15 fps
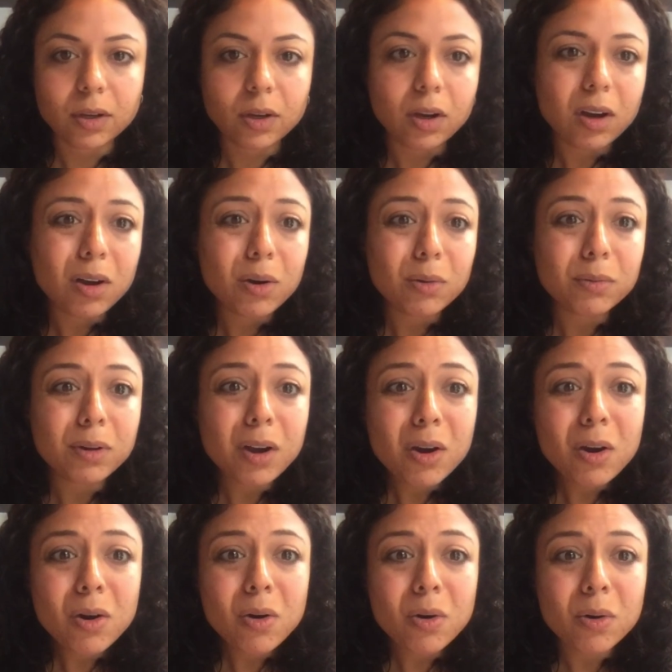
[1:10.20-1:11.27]
Oh
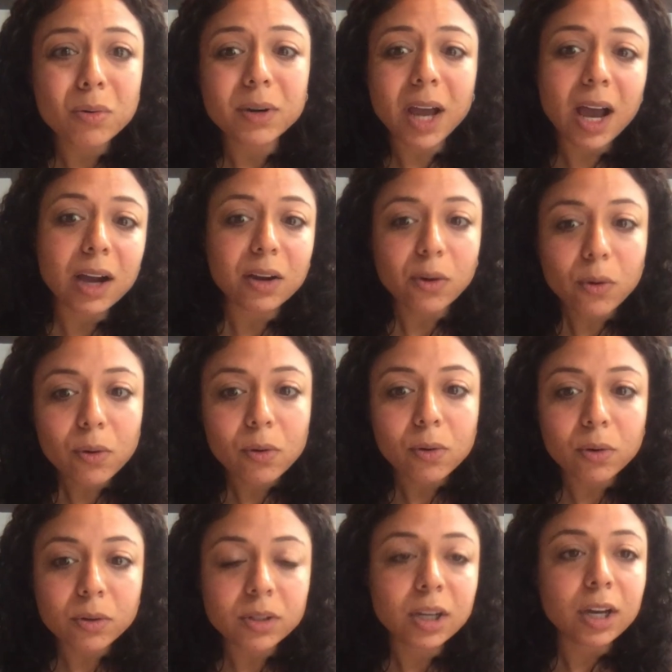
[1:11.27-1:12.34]
no, not
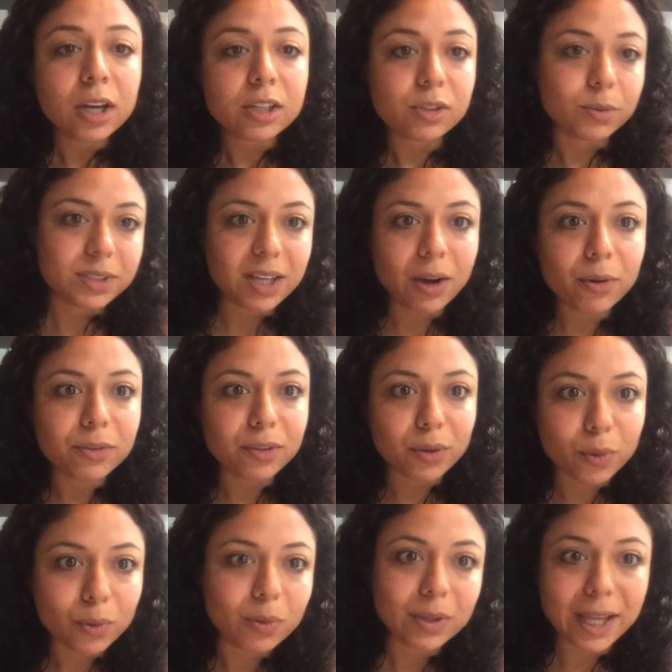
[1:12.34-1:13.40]
cold. So it tells
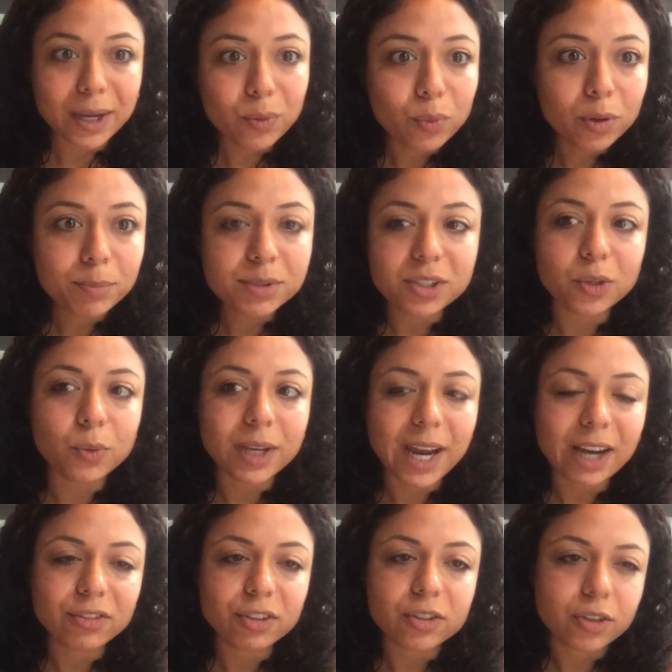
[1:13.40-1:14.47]
you, like, whoops, you can
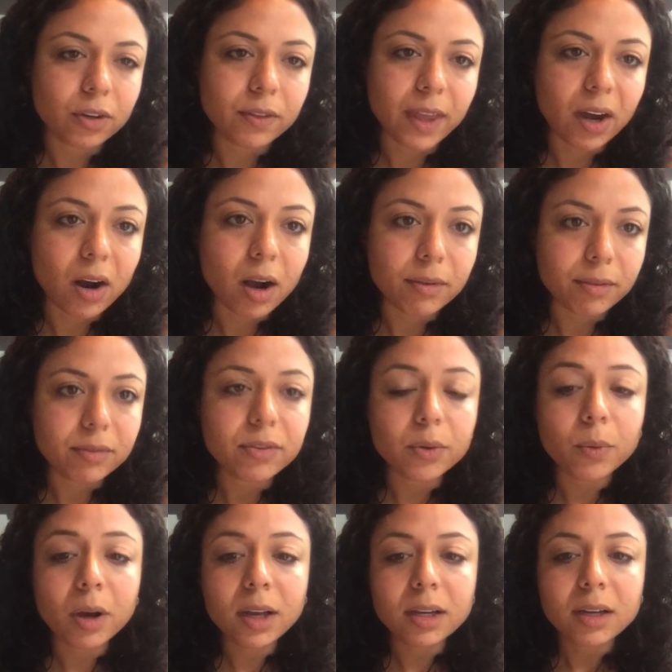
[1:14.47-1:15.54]
actually turn that off if you
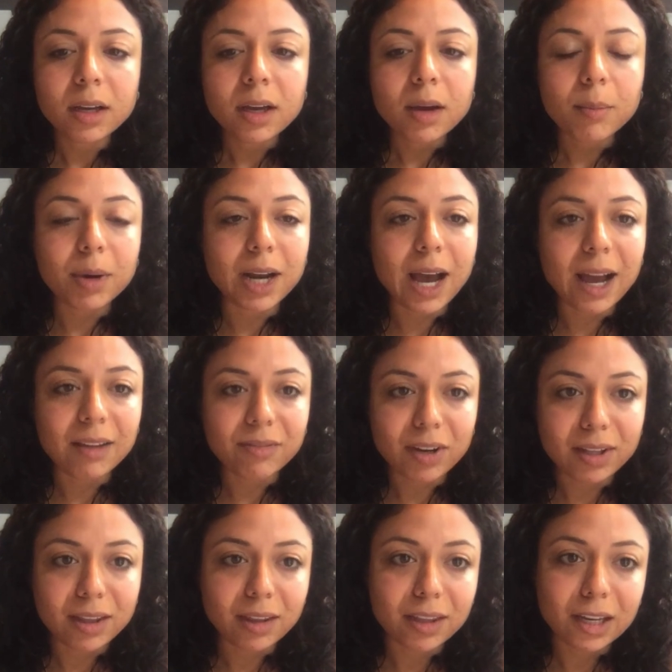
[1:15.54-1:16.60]
want. But I
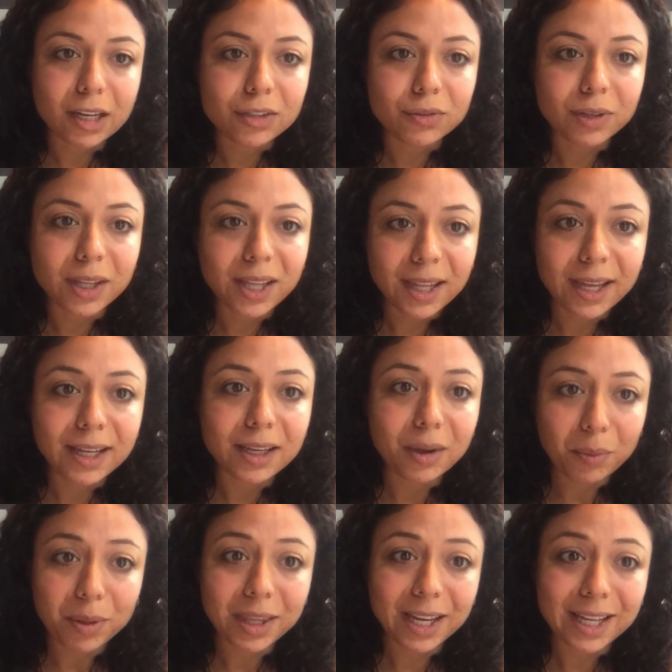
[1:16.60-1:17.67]
find that the kids really like it
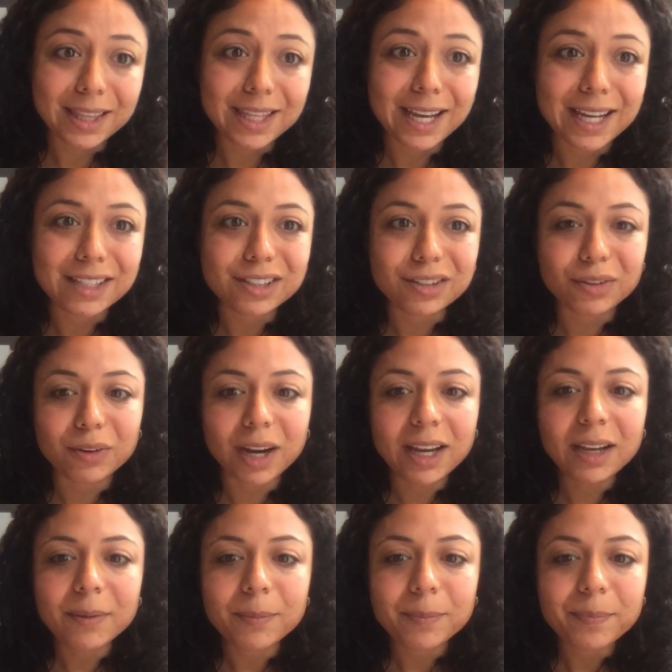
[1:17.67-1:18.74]
when they get the answer right.